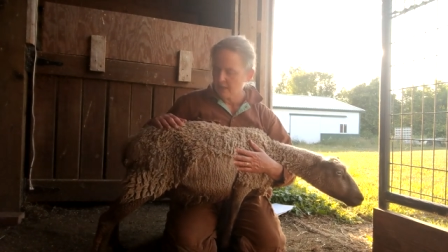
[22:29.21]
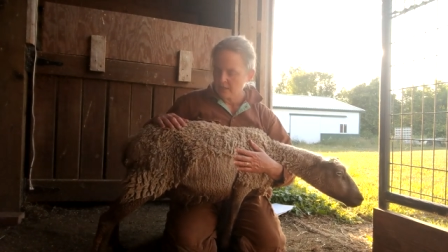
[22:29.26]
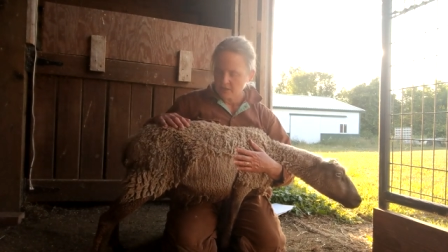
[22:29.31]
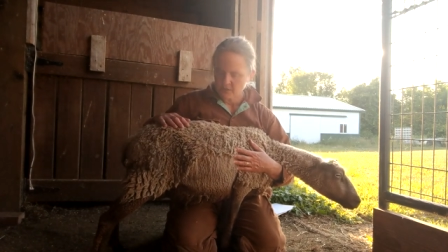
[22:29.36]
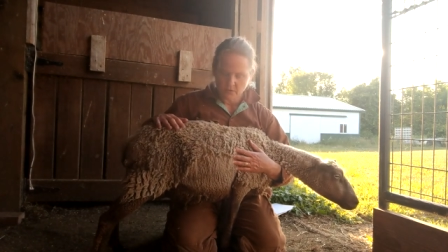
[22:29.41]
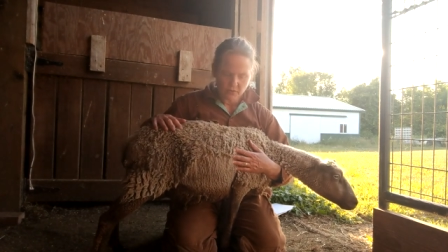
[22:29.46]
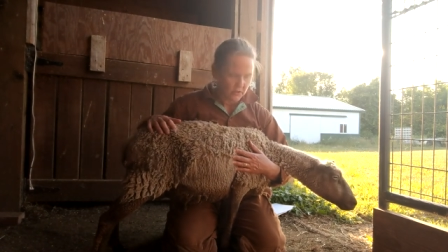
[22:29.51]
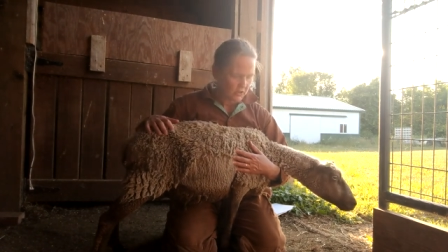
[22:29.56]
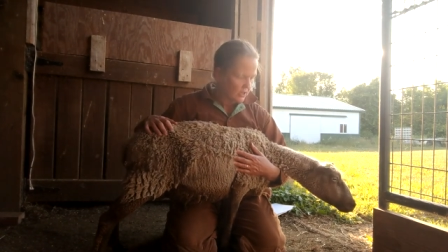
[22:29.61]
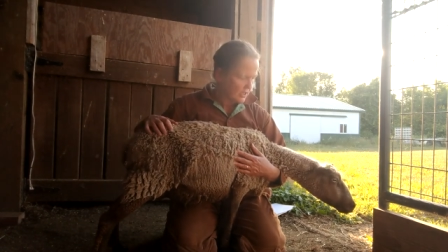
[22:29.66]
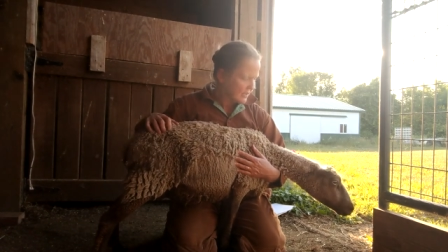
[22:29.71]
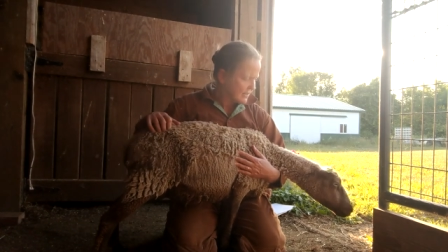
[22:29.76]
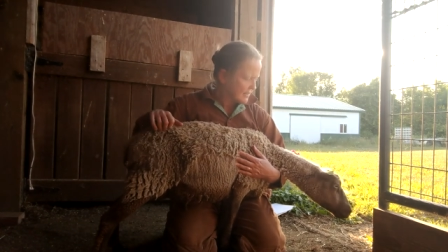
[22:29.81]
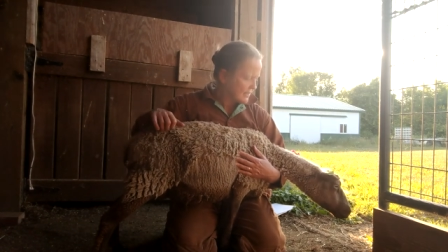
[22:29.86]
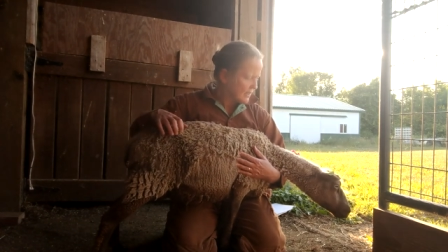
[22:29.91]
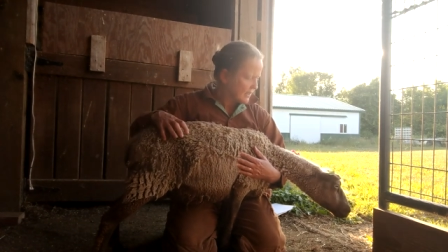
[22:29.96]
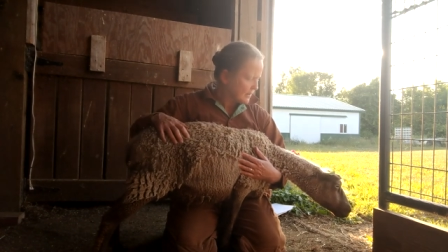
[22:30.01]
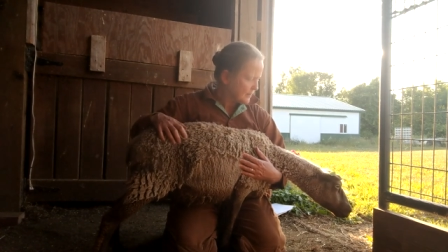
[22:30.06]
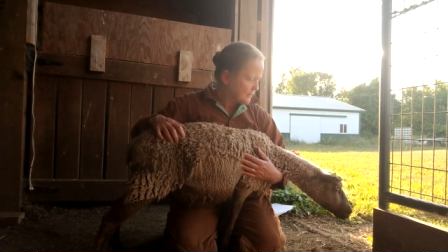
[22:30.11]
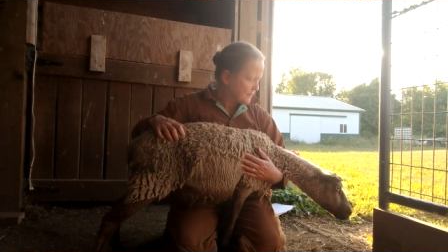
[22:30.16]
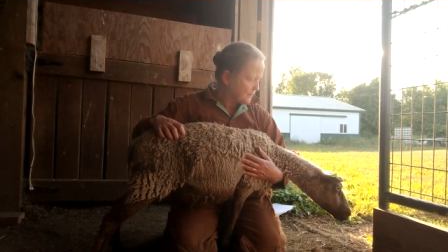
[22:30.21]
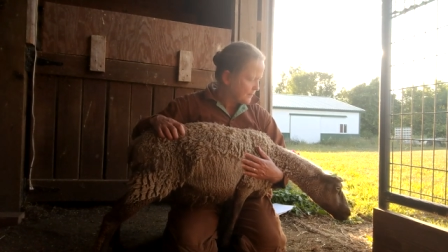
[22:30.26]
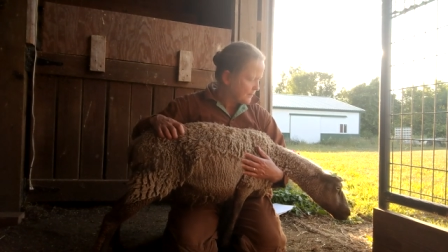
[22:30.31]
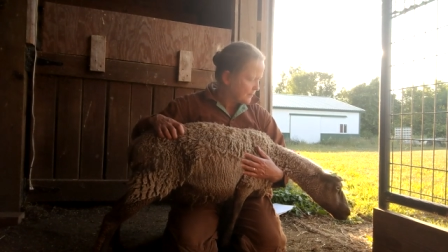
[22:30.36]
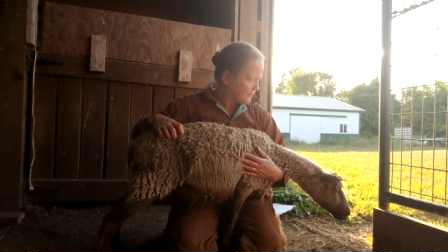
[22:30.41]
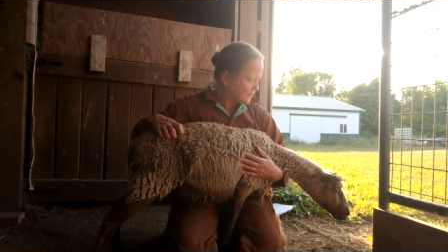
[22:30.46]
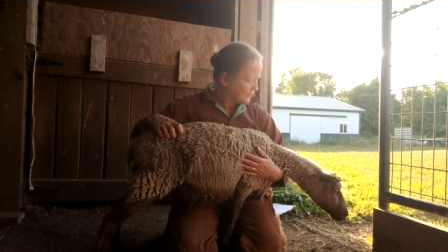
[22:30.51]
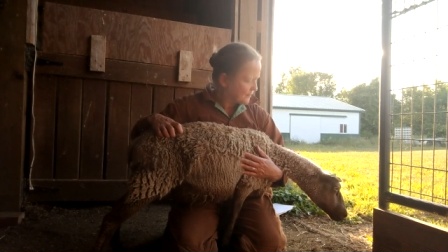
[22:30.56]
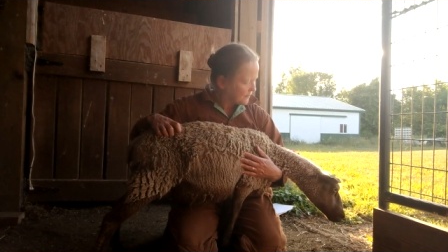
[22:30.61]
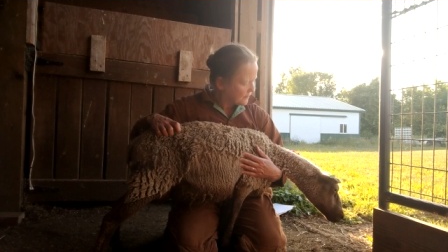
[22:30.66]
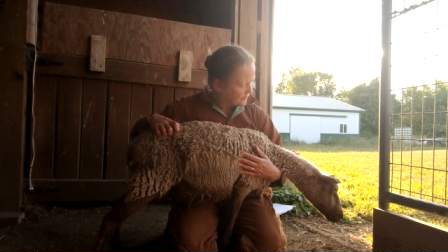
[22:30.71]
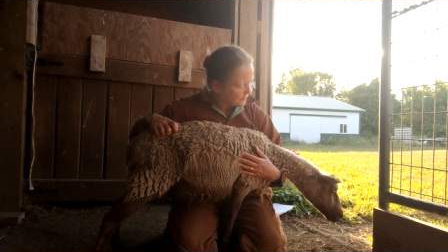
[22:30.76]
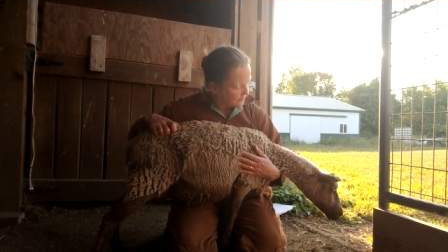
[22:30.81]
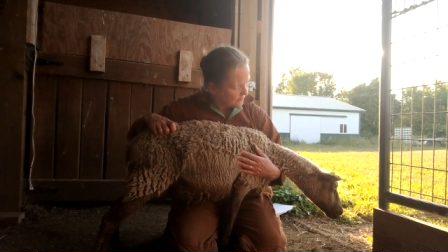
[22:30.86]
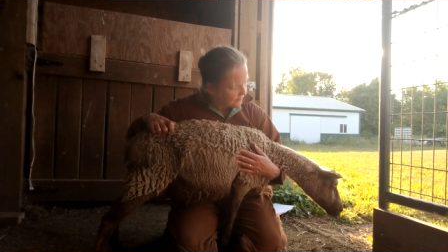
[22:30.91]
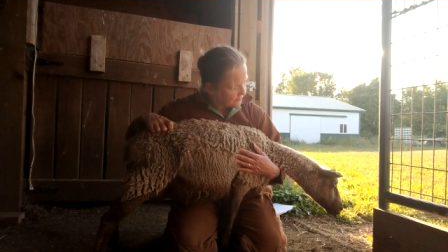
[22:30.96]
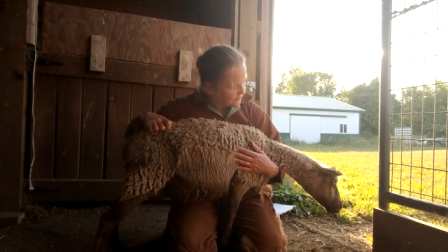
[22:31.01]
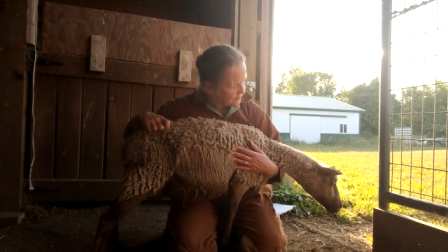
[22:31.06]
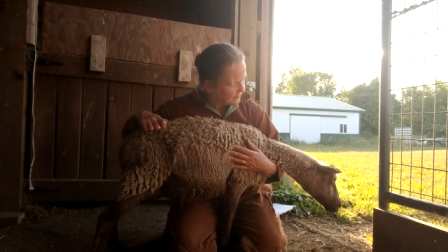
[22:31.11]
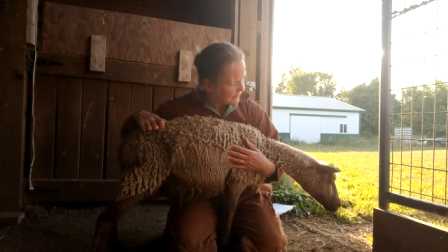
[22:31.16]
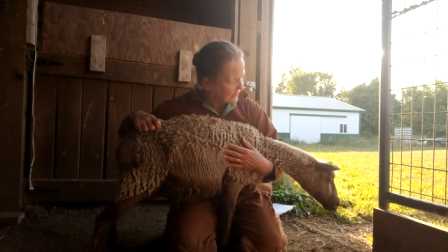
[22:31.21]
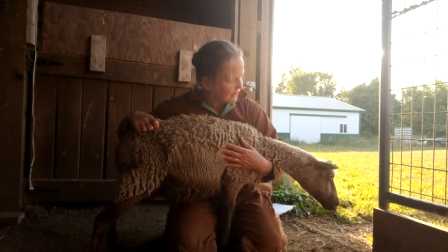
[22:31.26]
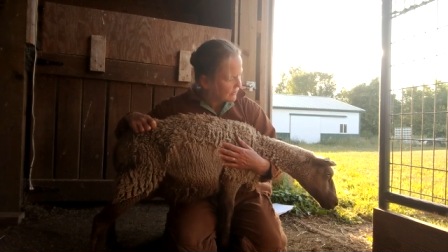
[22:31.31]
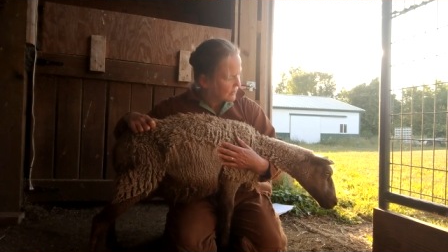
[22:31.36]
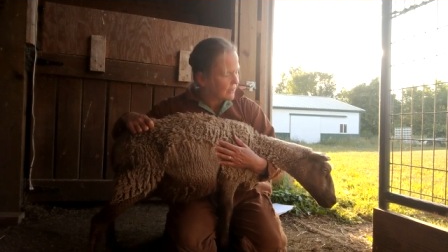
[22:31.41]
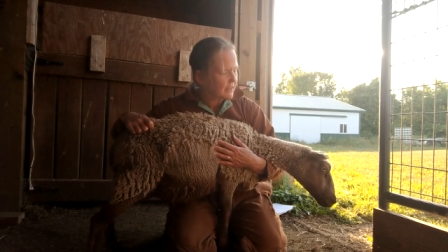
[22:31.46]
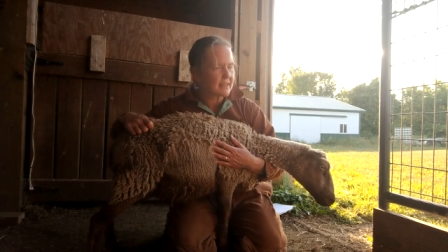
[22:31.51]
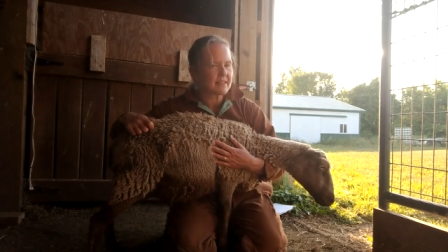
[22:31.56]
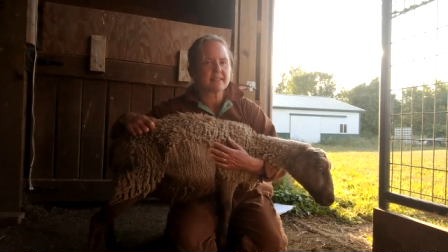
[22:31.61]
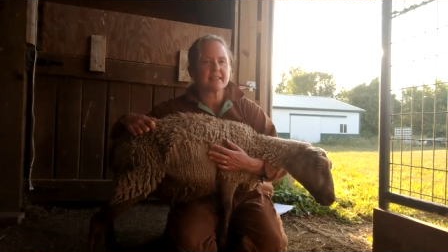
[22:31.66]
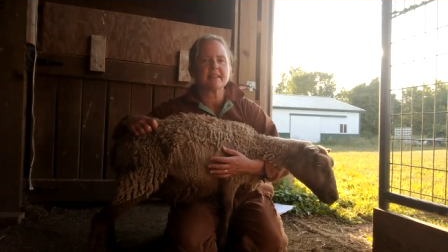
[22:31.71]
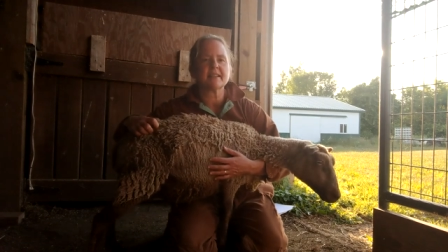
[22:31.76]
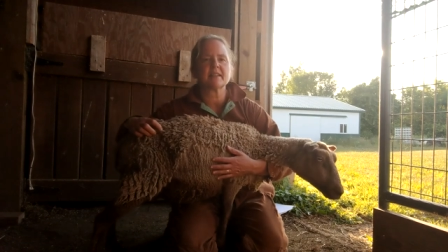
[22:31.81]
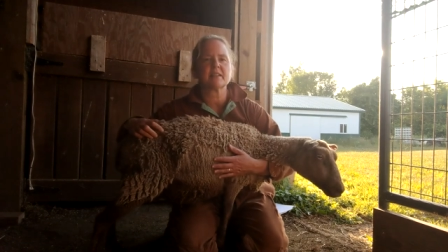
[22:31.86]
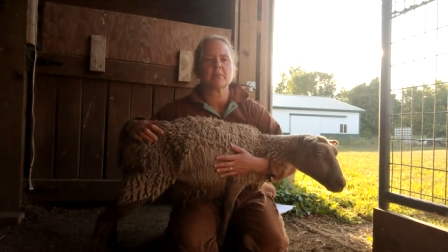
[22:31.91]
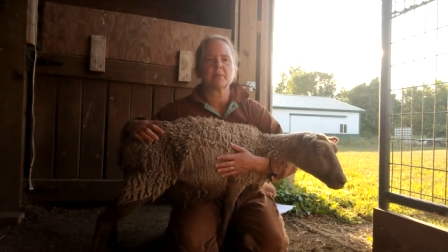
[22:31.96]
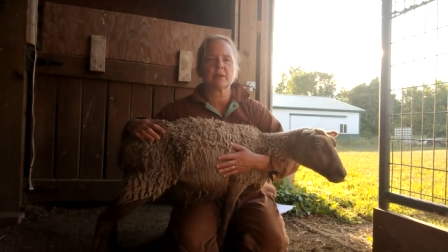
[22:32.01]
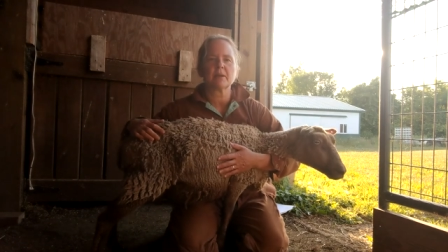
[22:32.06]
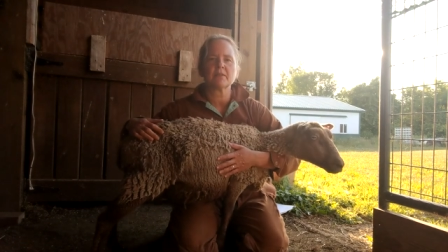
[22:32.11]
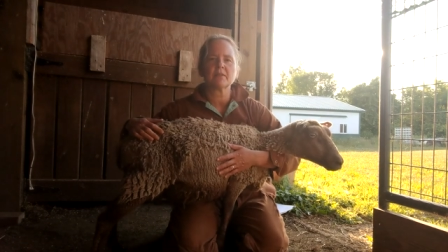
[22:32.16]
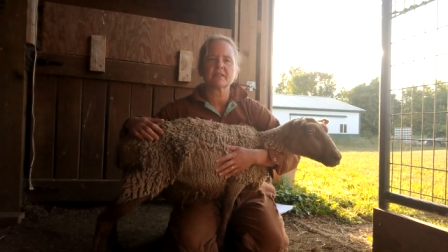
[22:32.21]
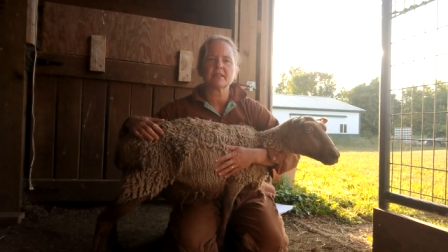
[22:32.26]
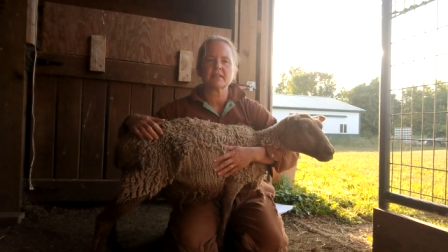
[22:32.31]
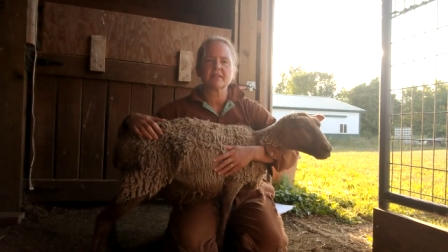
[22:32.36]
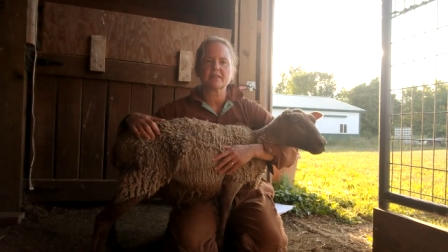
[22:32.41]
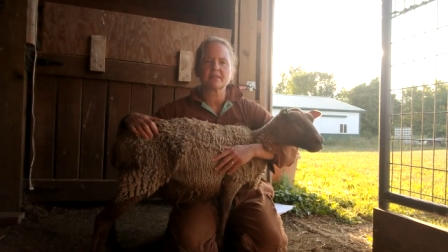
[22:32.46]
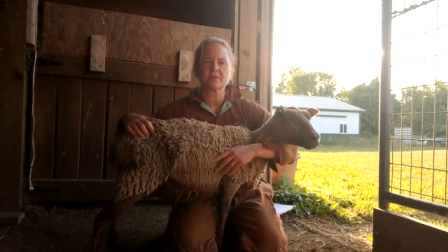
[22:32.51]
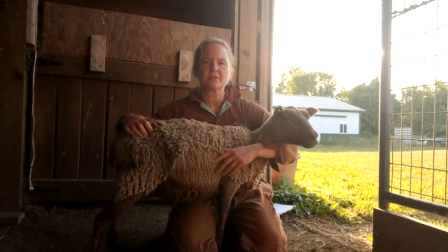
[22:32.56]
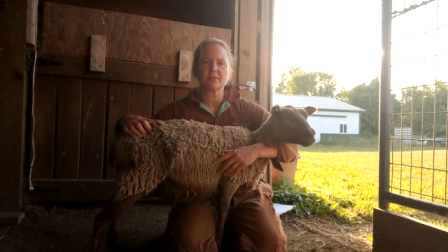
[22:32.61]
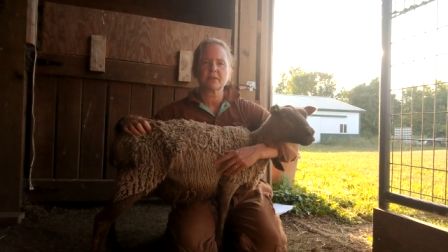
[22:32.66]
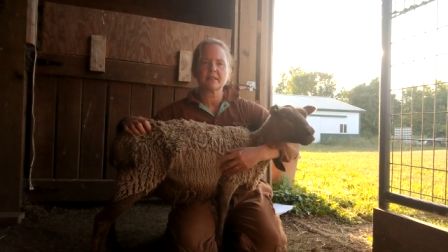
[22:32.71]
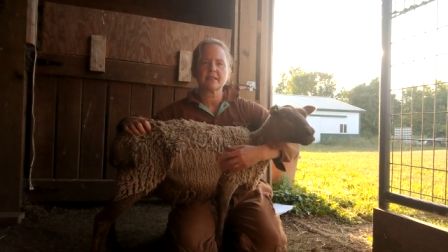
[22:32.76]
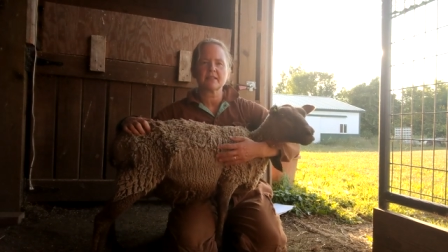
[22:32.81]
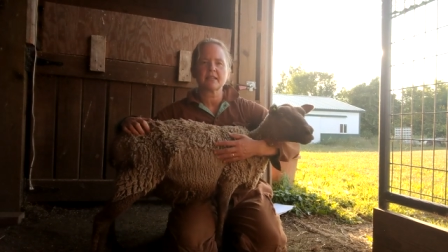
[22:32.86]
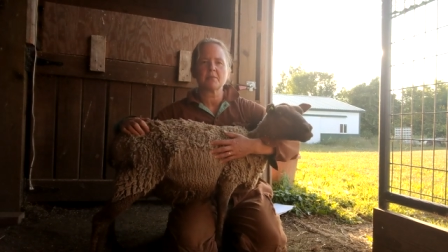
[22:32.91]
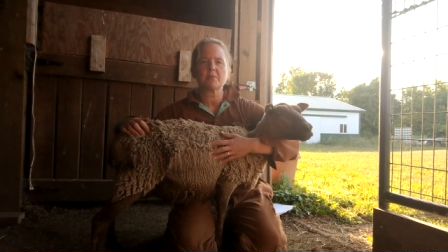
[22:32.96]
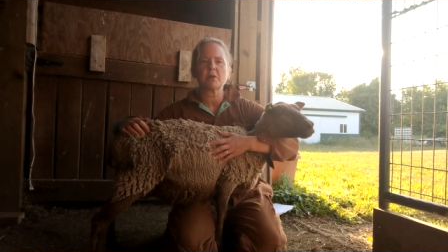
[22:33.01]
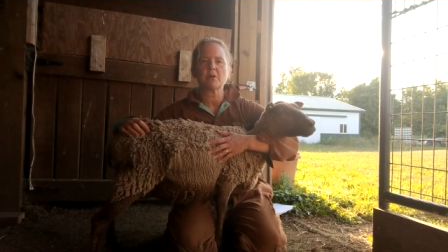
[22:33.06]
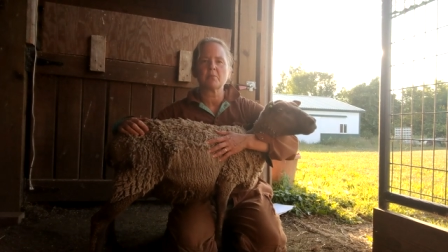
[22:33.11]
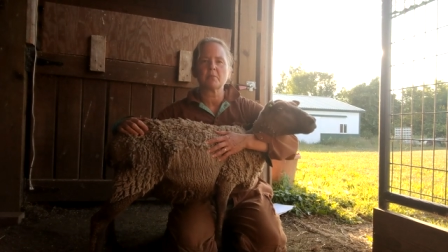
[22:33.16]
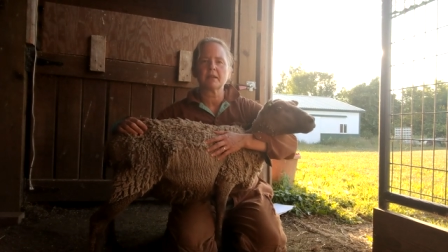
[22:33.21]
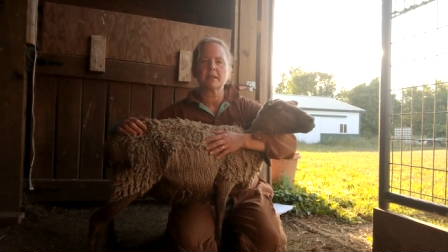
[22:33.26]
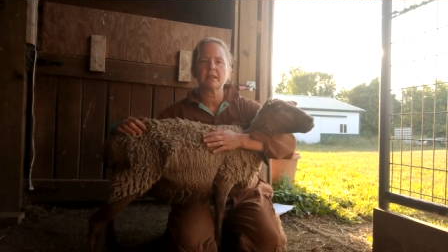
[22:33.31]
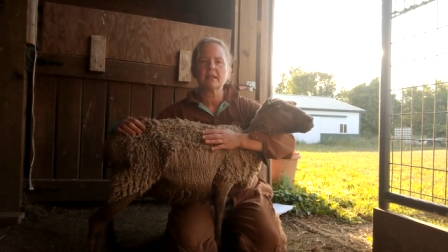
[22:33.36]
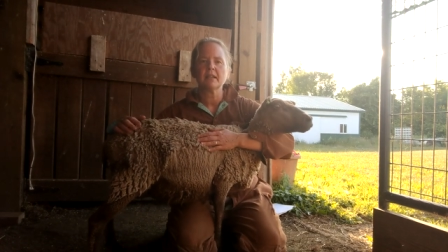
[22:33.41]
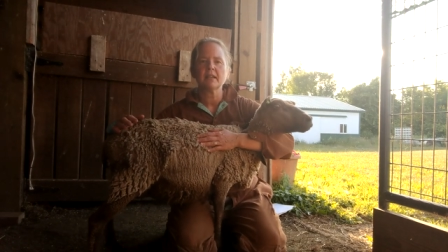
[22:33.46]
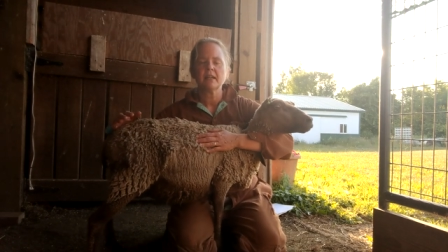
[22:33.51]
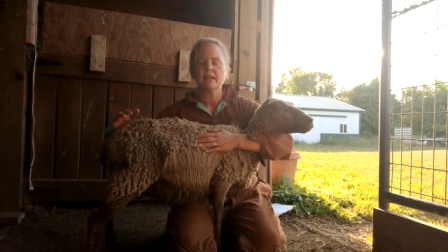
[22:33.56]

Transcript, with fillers: So she's um, not really excited about this quick demo, but